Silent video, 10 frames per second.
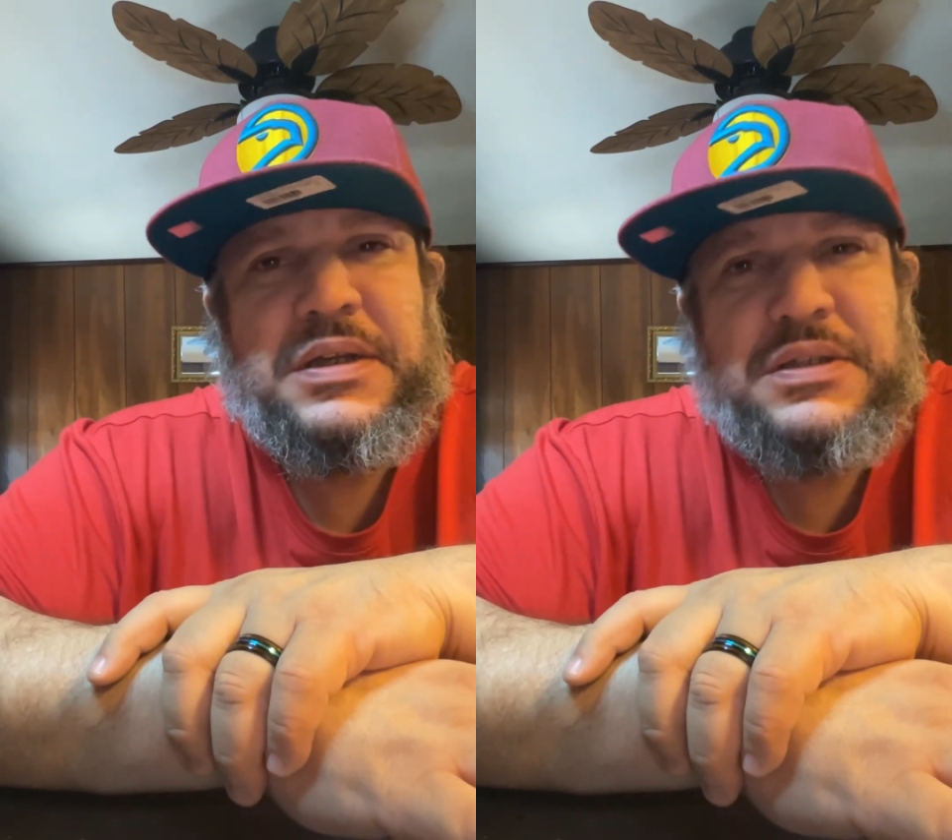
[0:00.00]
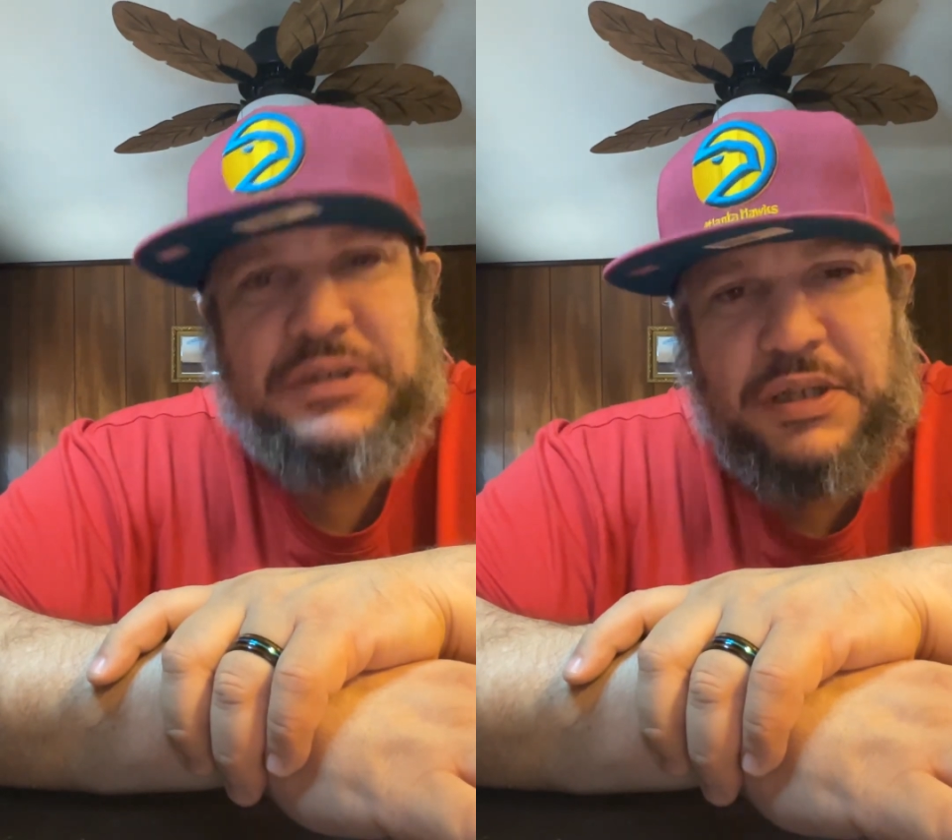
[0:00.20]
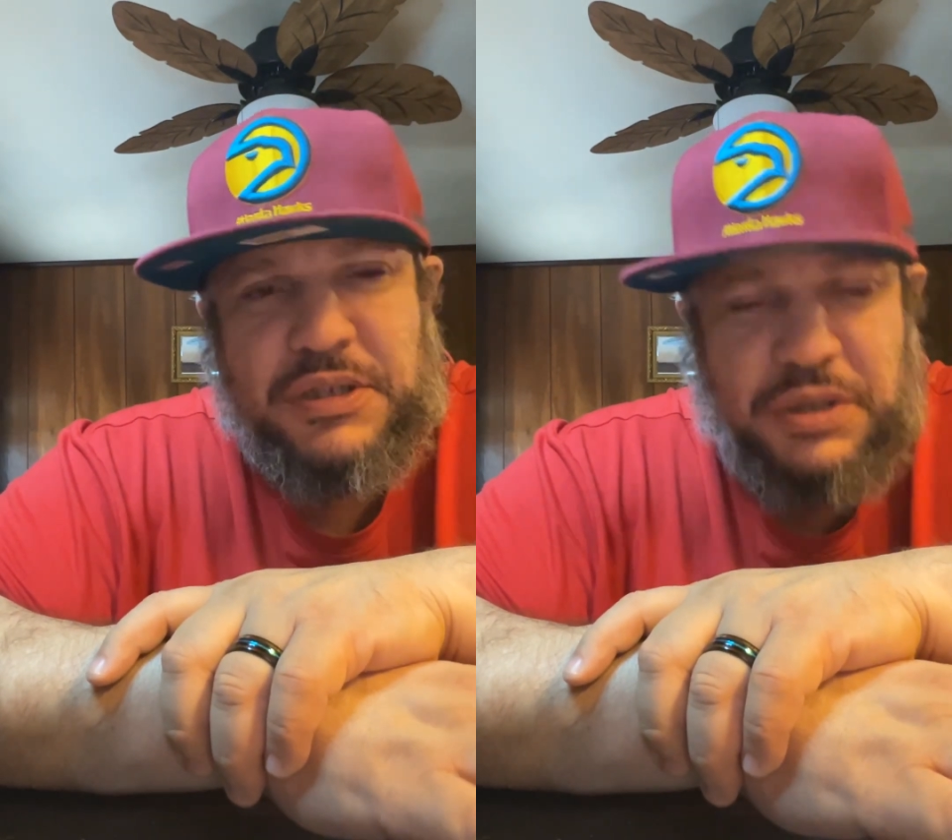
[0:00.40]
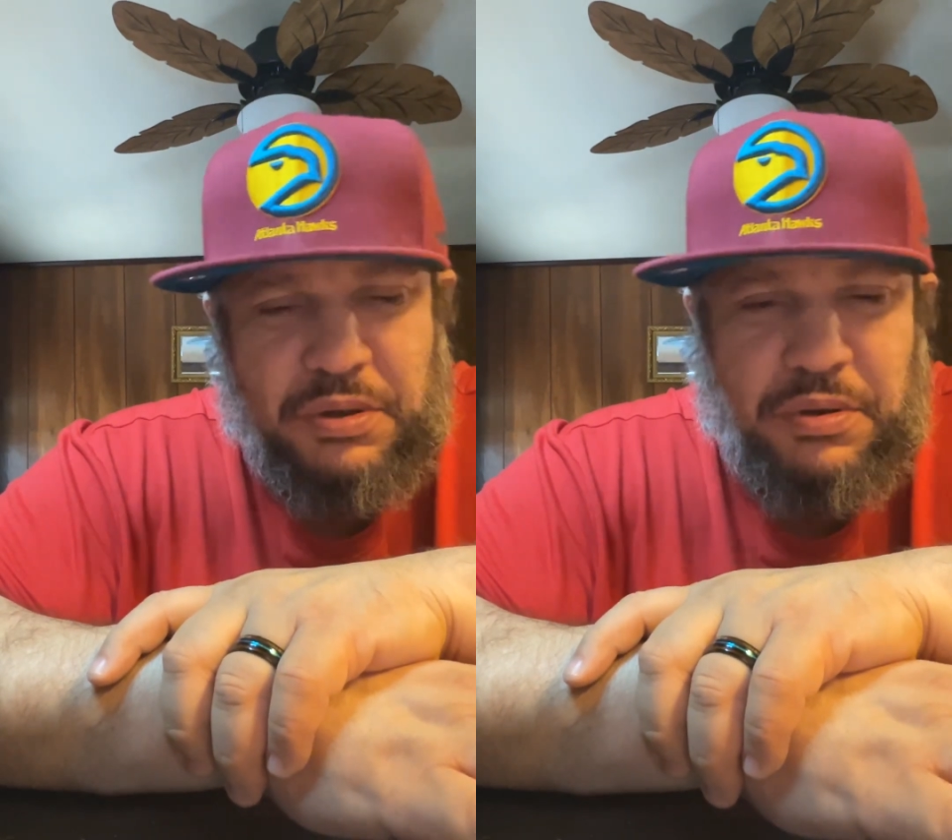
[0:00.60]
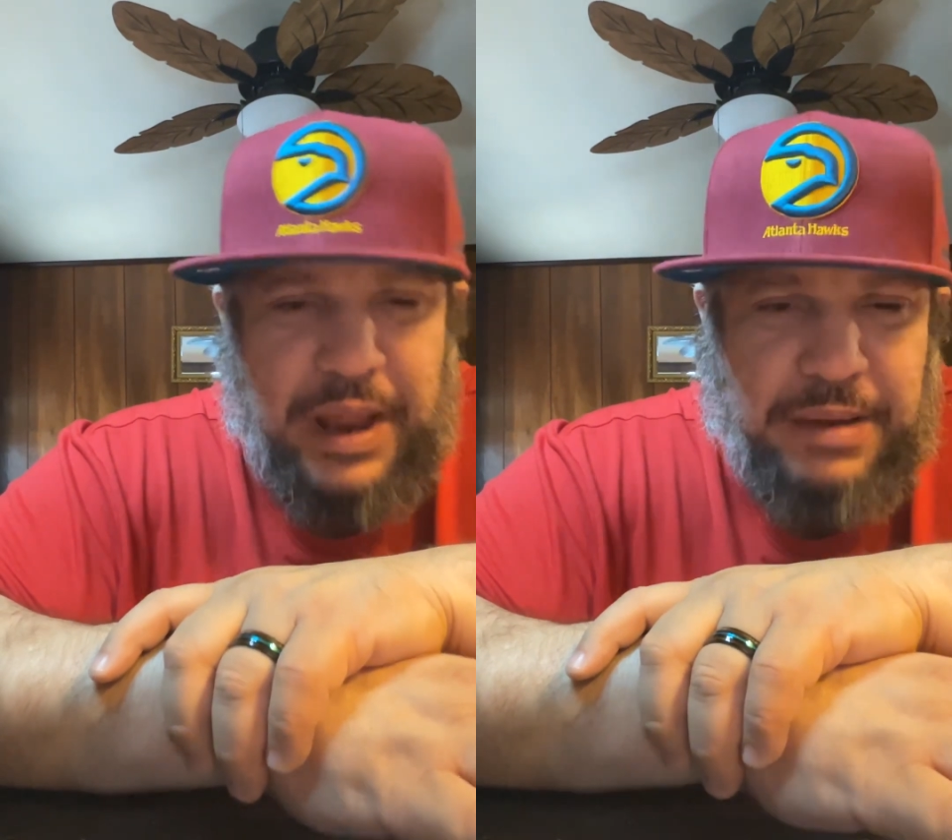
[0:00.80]
So she
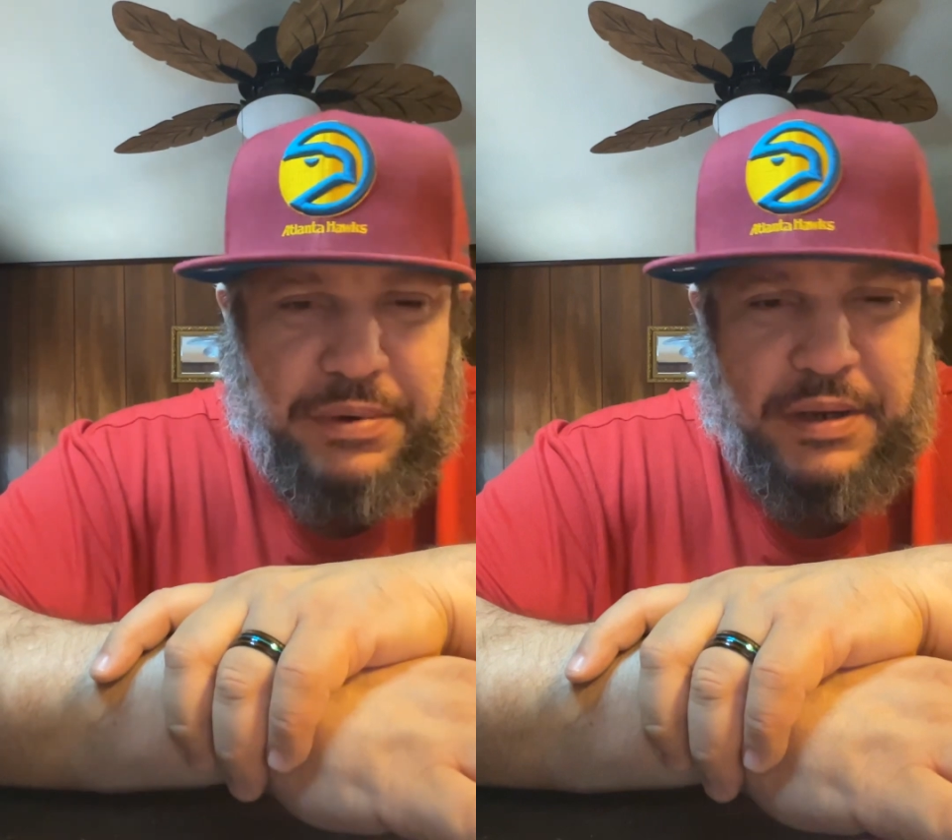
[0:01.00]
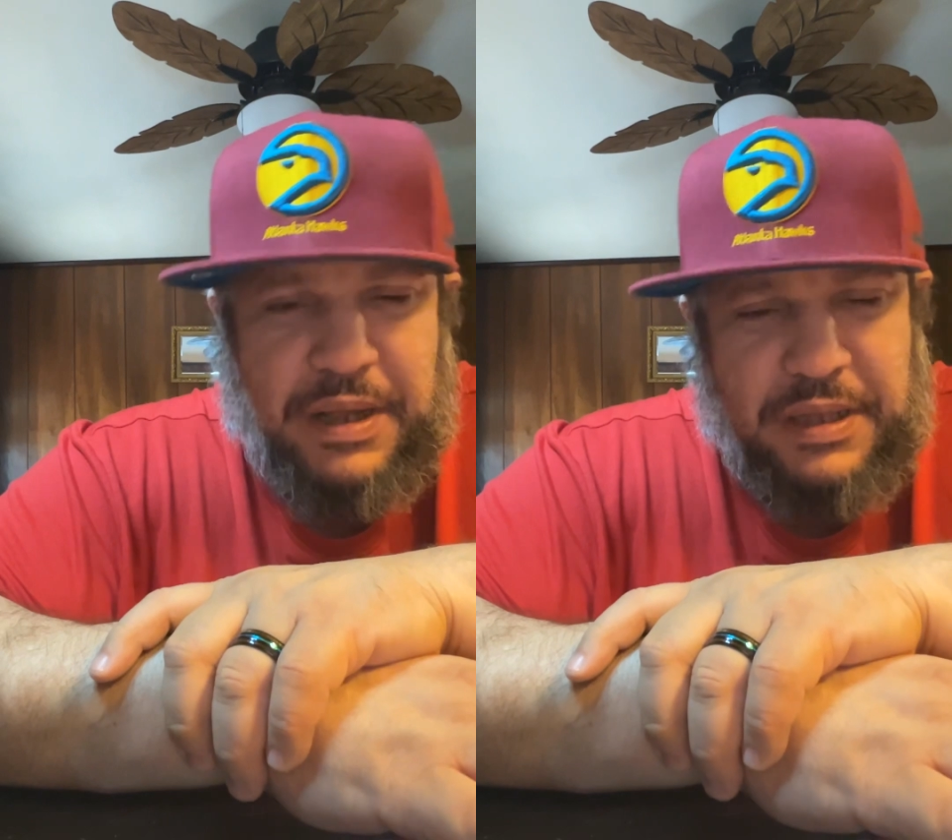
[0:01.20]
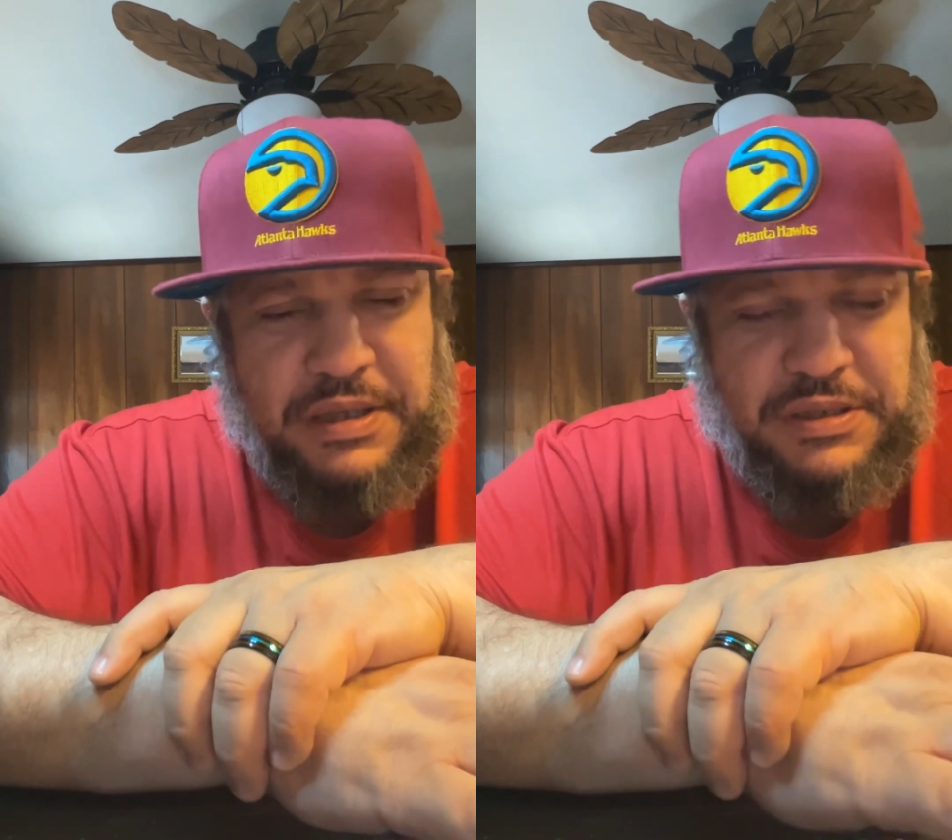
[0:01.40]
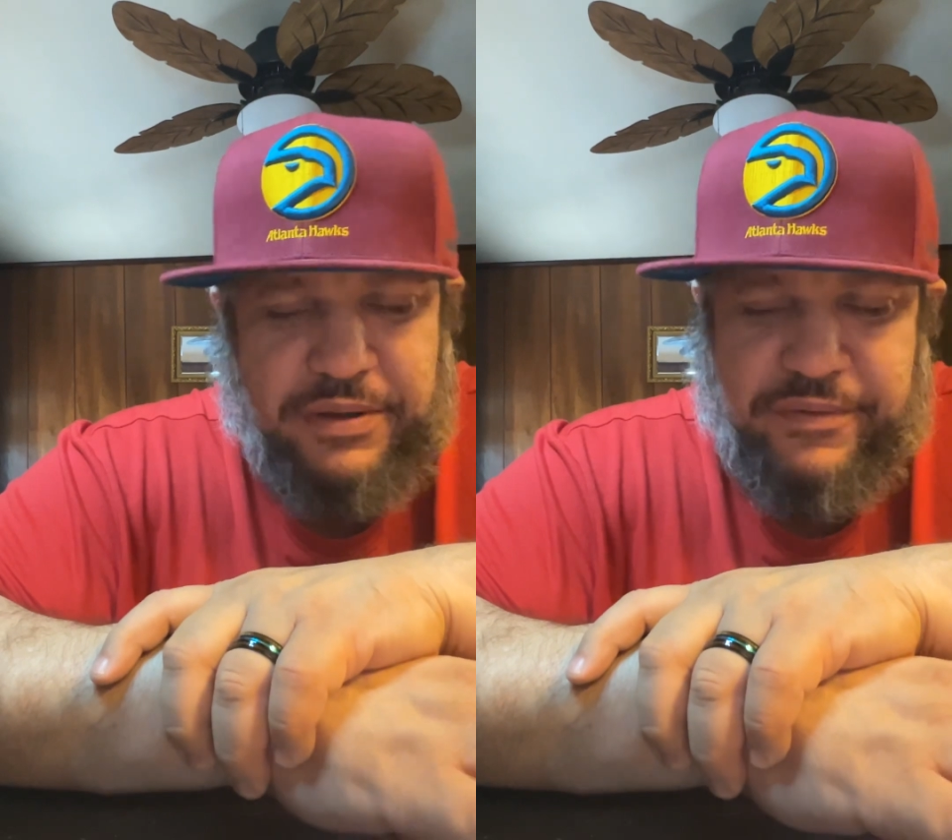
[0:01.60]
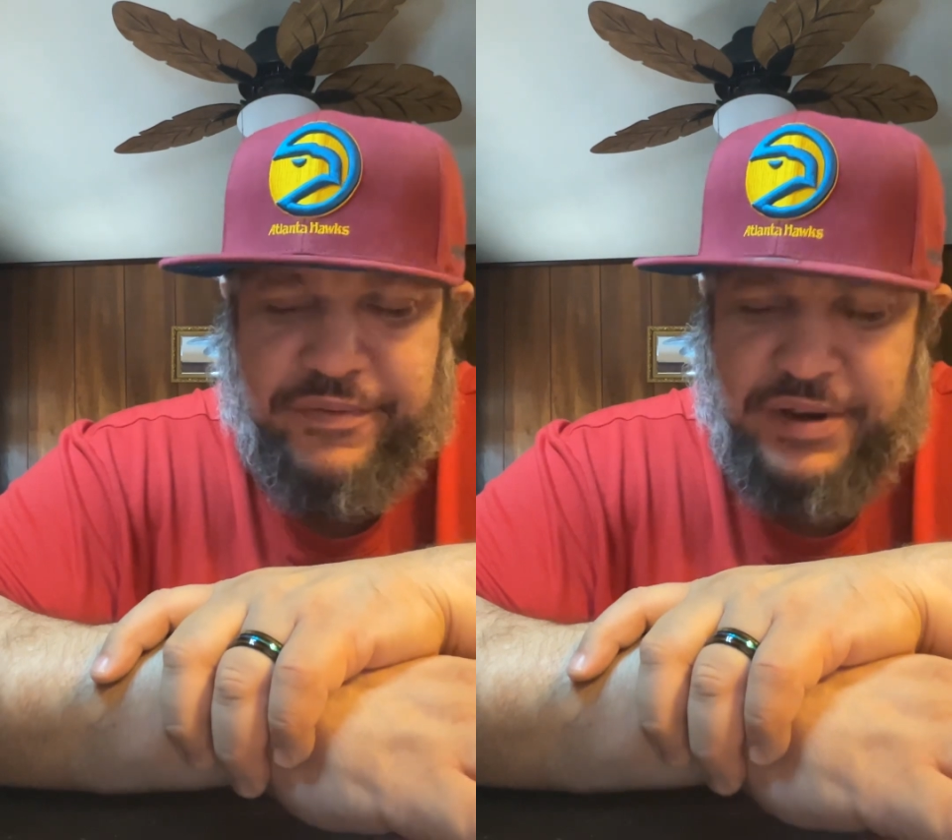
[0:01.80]
do lab work after she
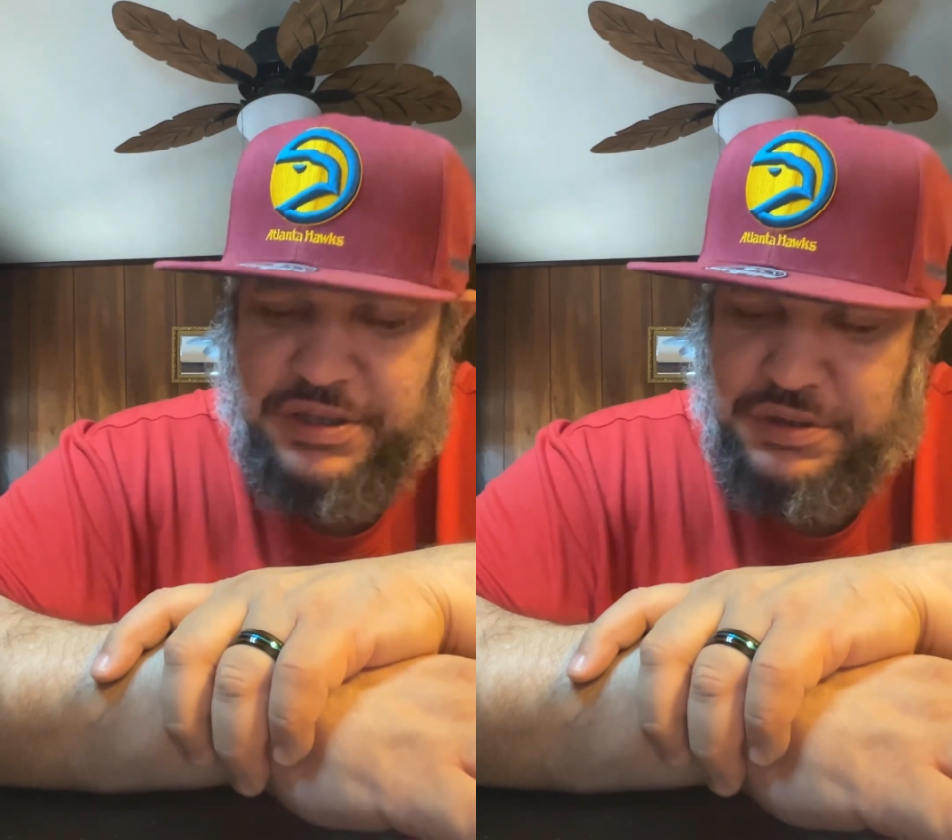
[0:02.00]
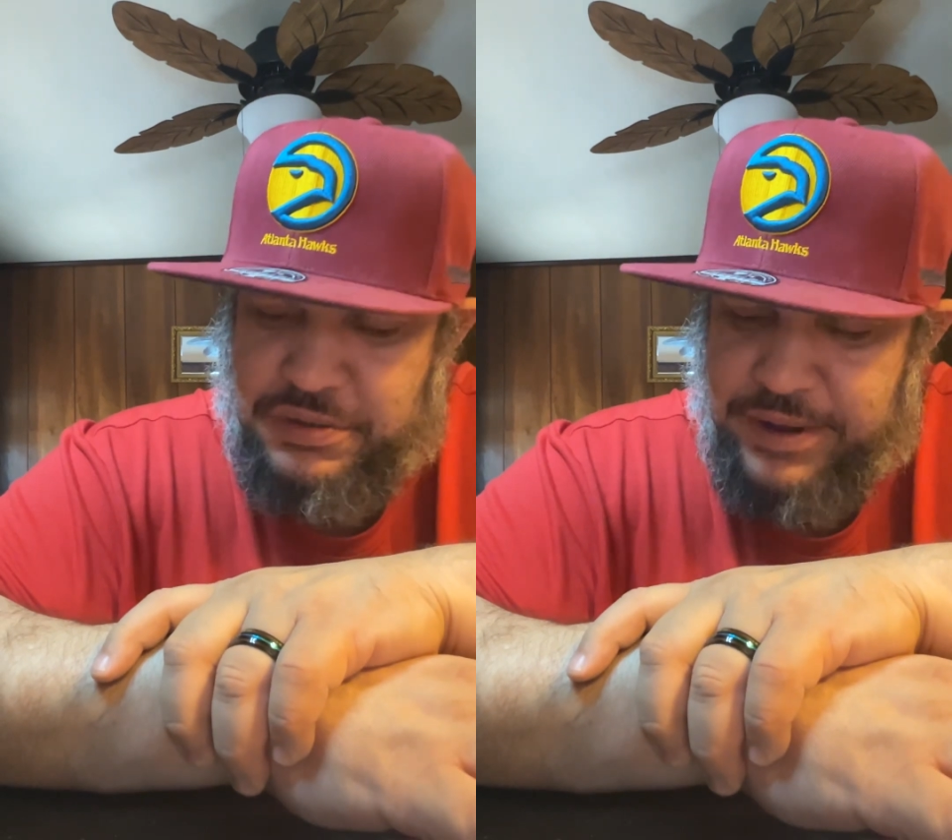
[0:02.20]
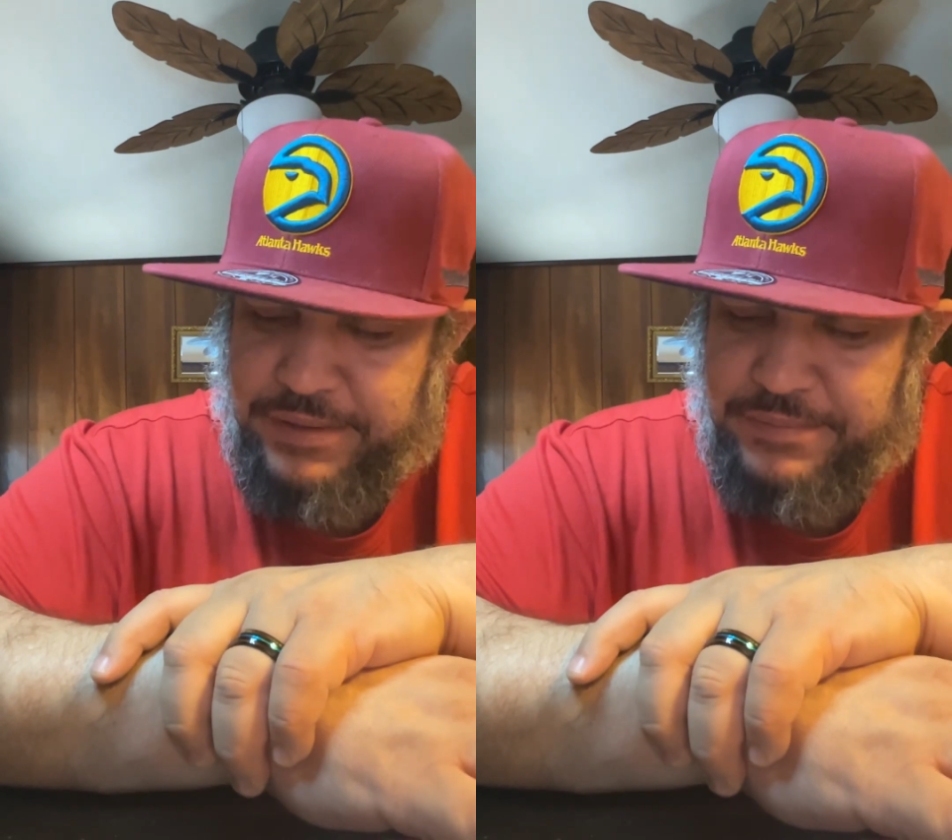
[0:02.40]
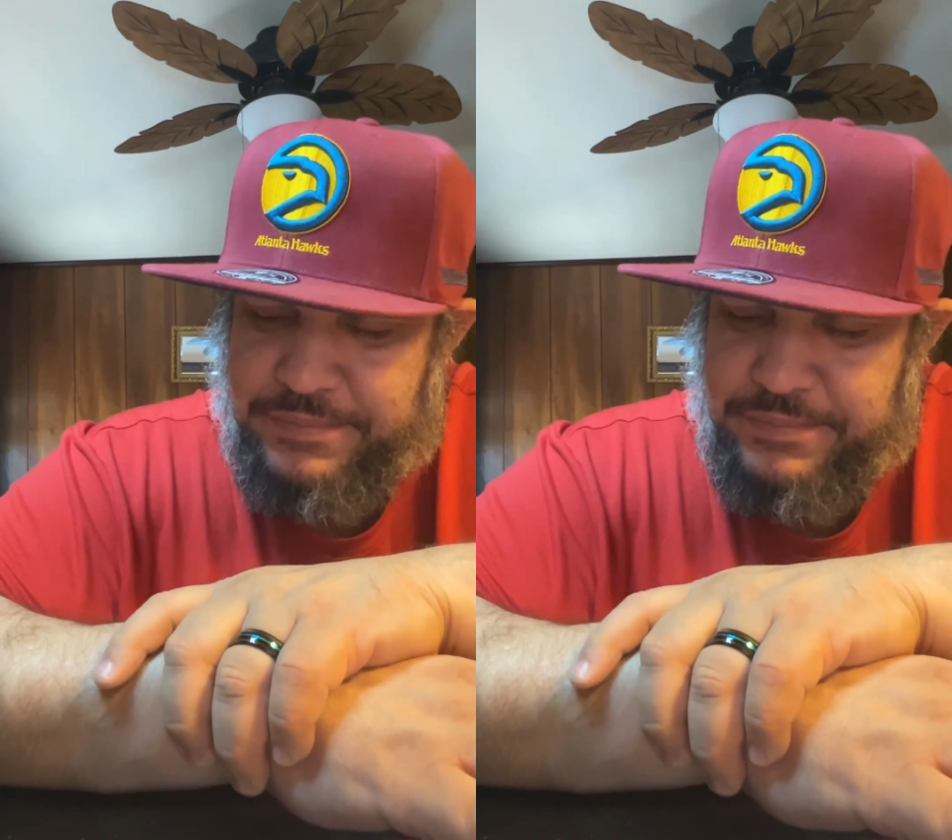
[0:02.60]
finished, right?